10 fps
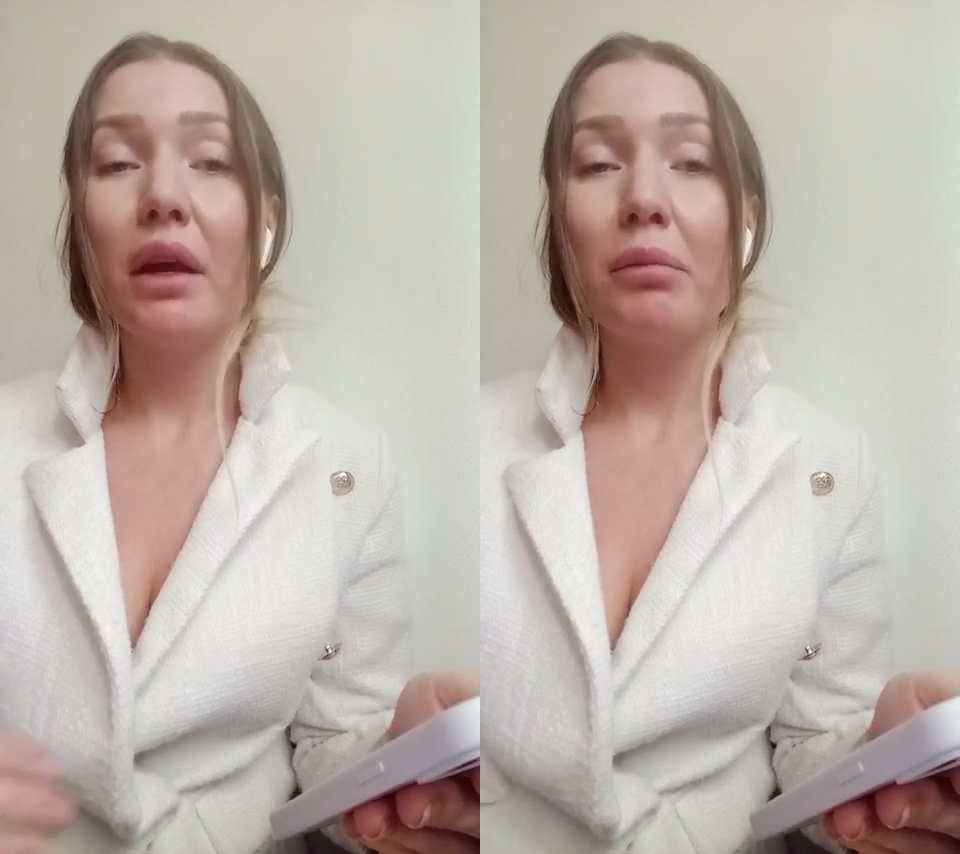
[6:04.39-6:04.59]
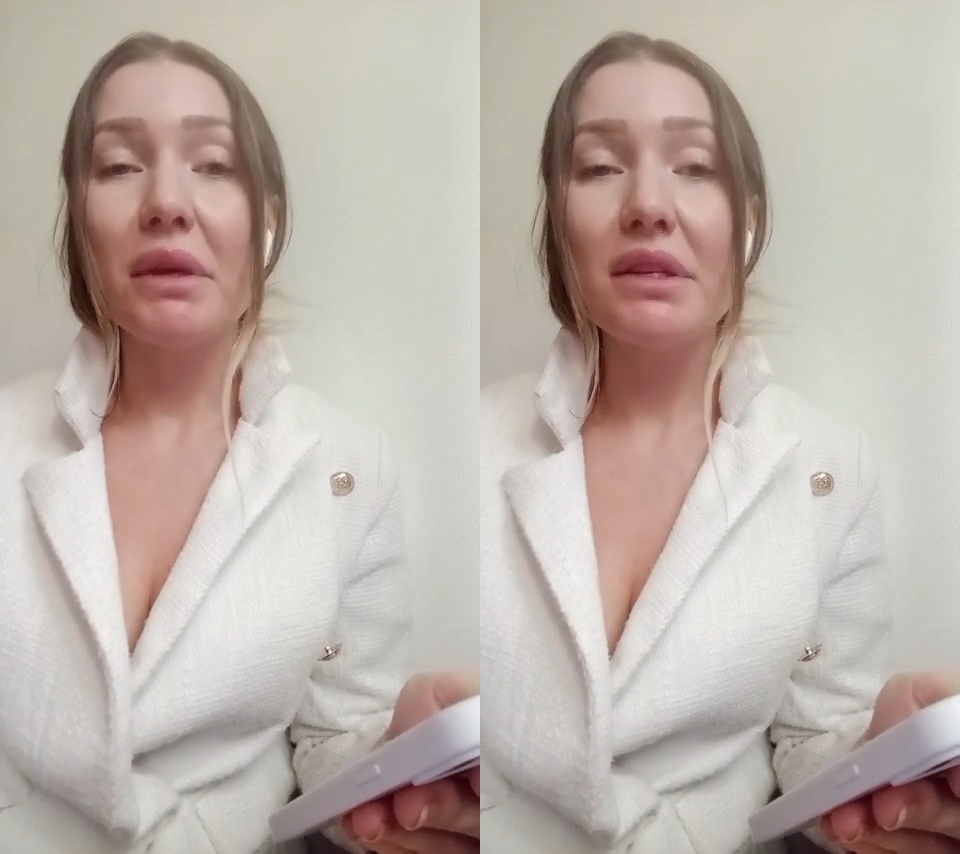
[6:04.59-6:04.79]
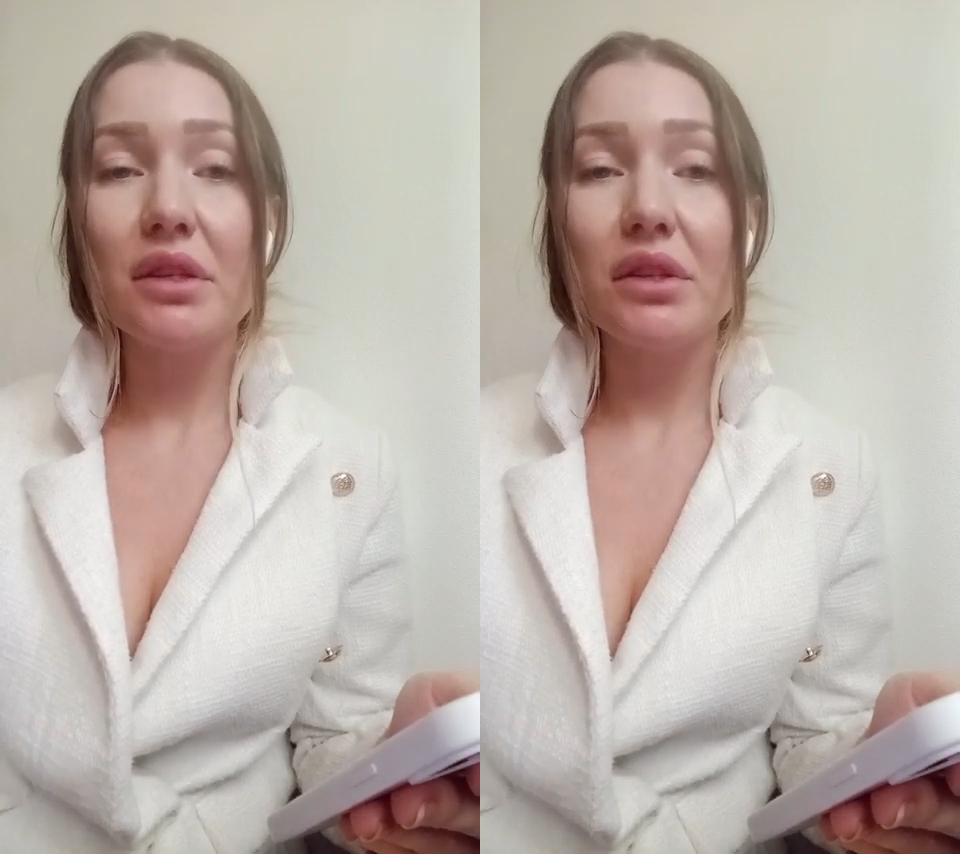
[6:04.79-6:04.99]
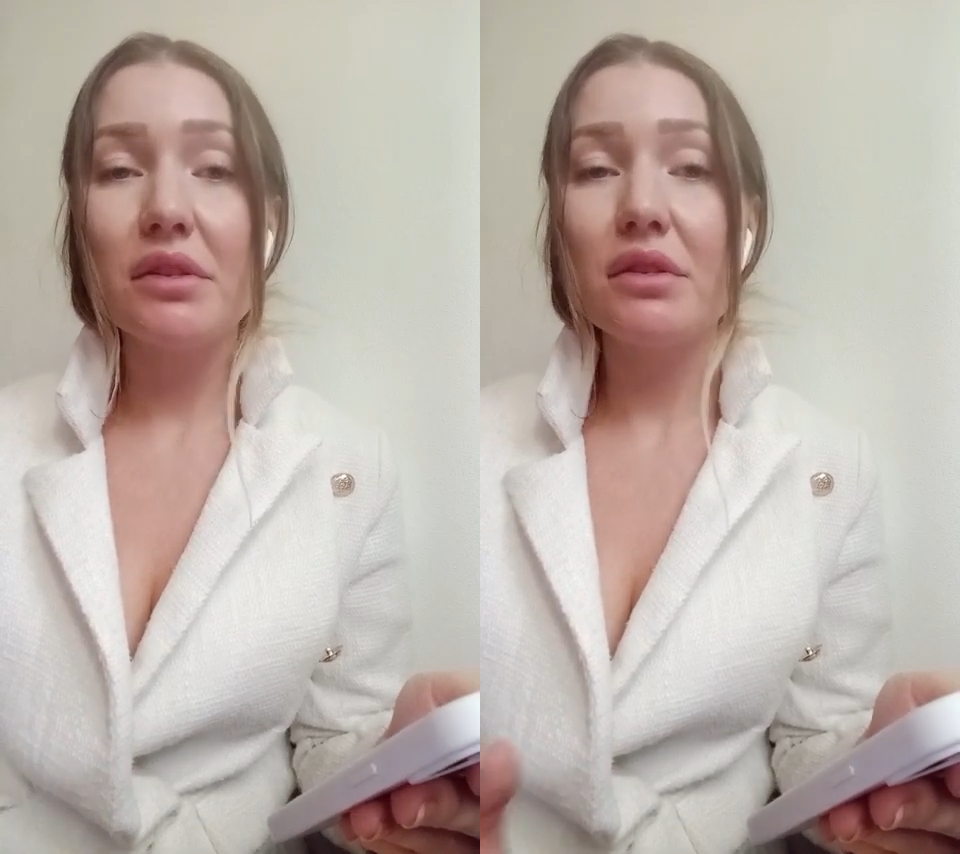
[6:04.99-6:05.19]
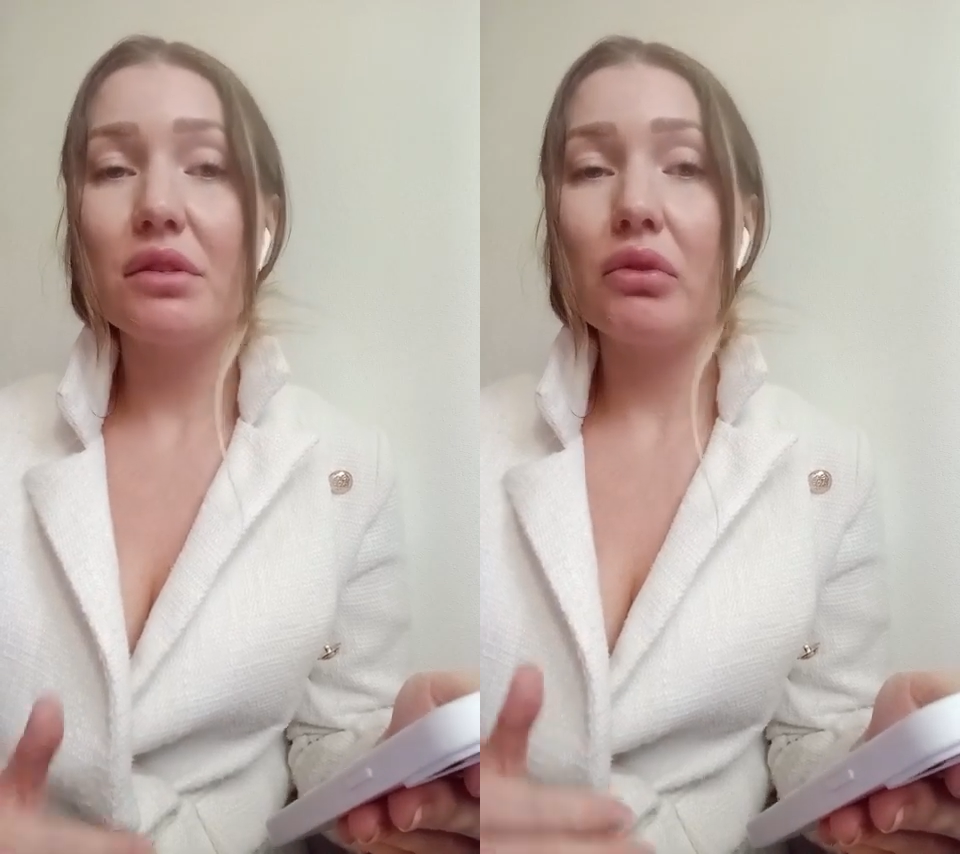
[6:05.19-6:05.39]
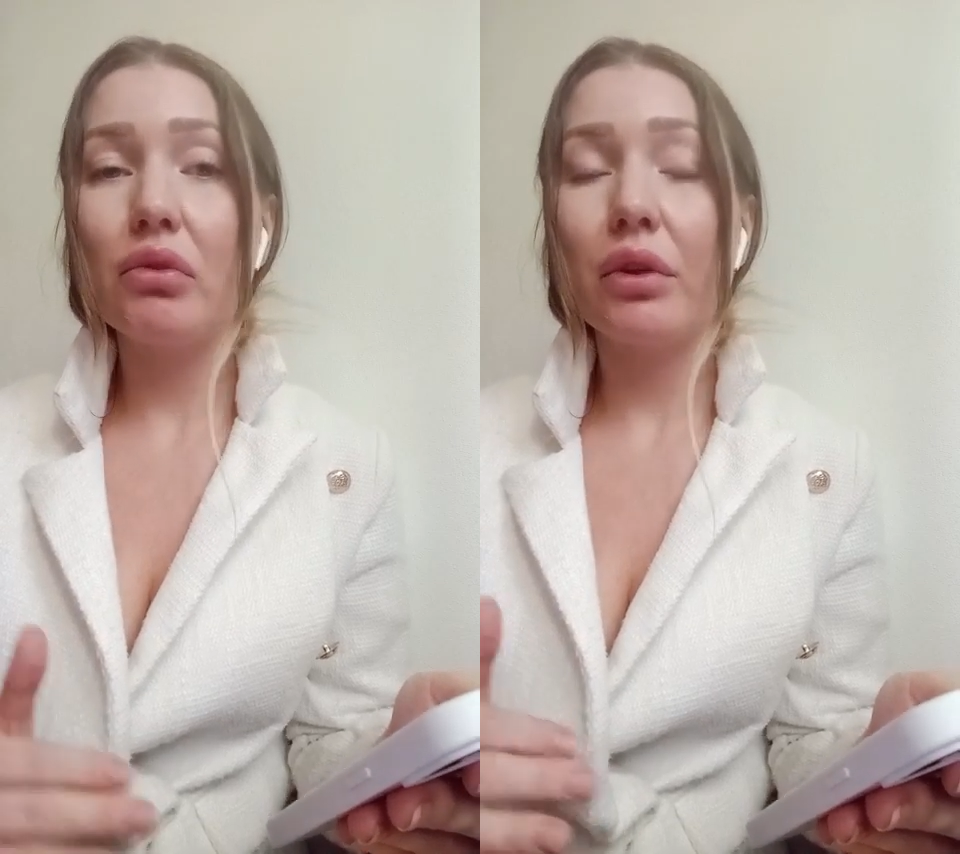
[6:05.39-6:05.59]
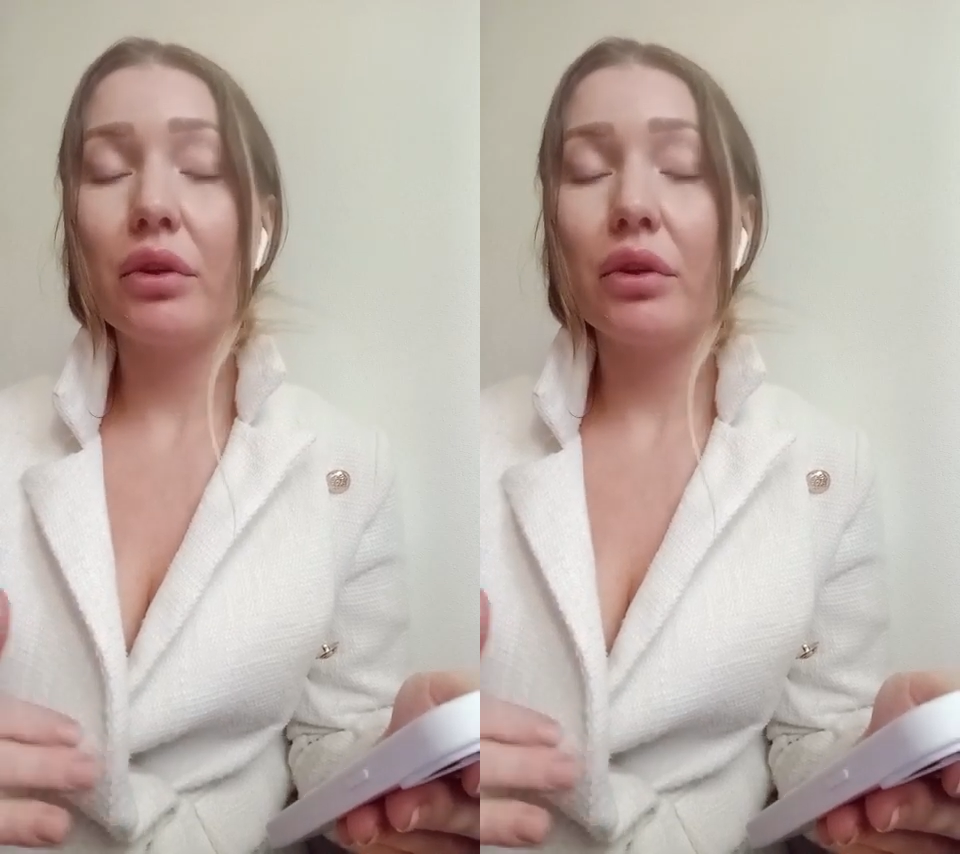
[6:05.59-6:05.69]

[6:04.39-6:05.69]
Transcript: a master's, or